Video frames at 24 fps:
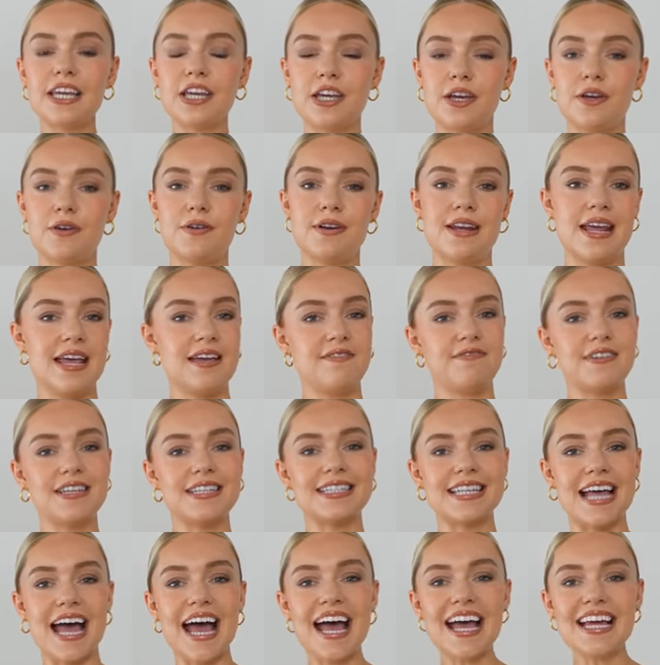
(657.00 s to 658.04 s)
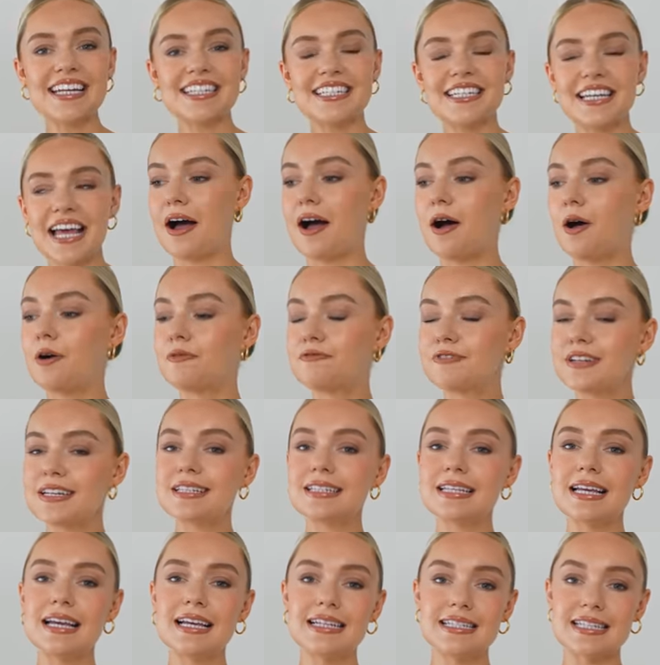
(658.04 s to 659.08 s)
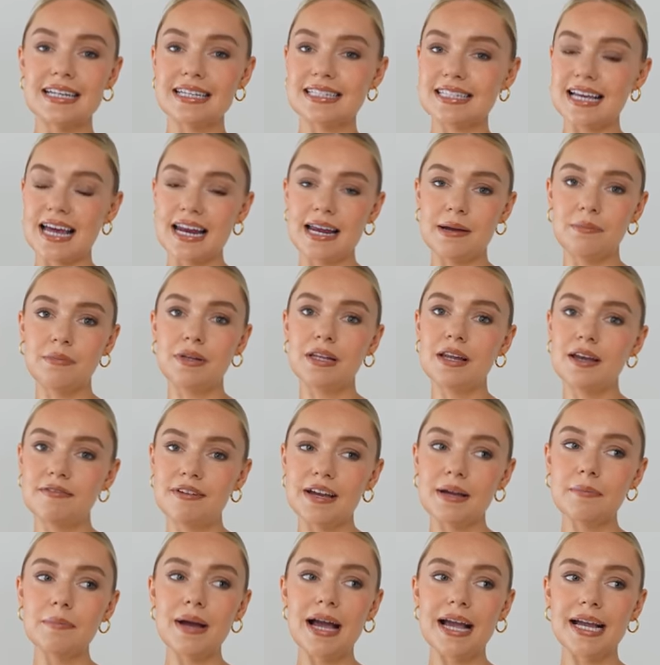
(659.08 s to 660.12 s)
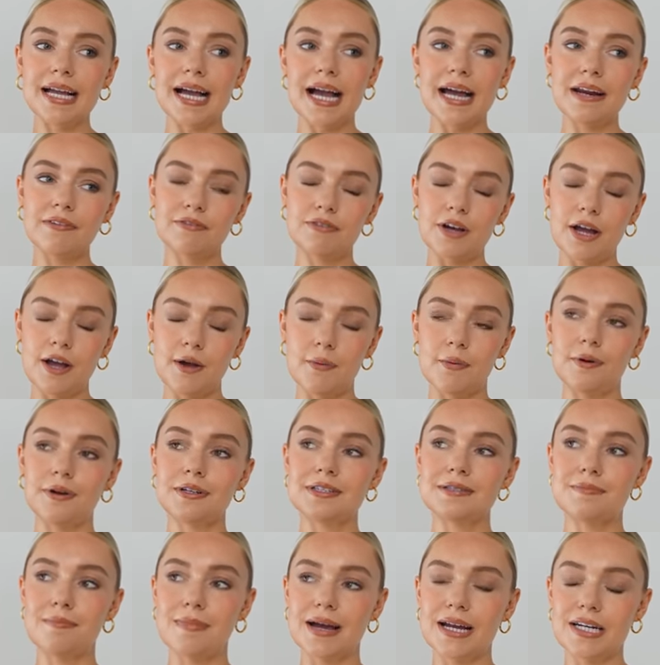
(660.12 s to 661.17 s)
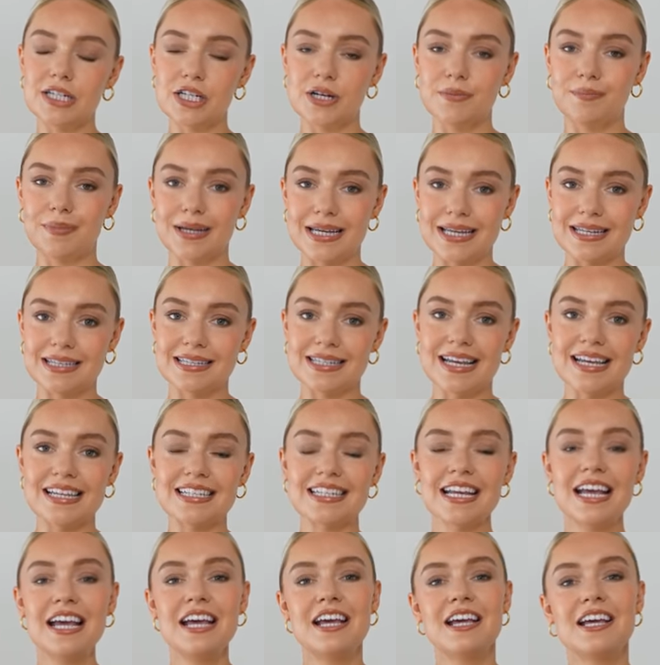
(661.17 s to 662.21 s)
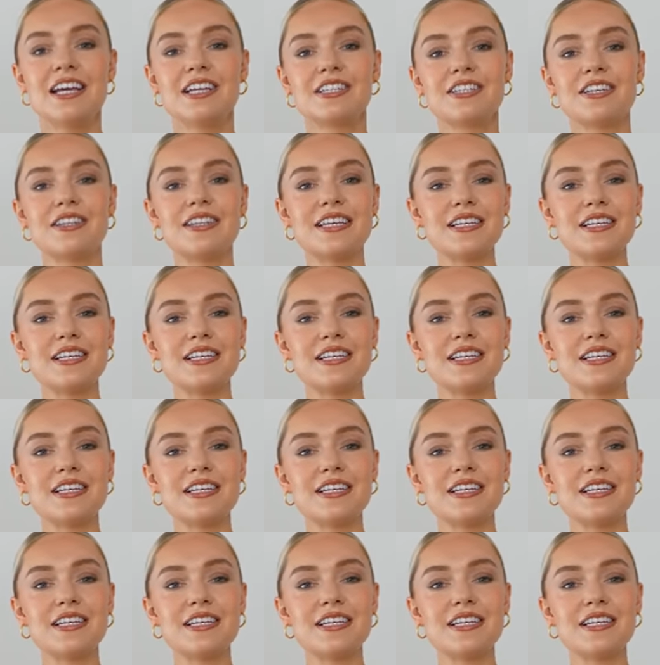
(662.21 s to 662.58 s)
cute navy set. Obviously, as I said, I'm loving my kind of co-ords and matching pieces. So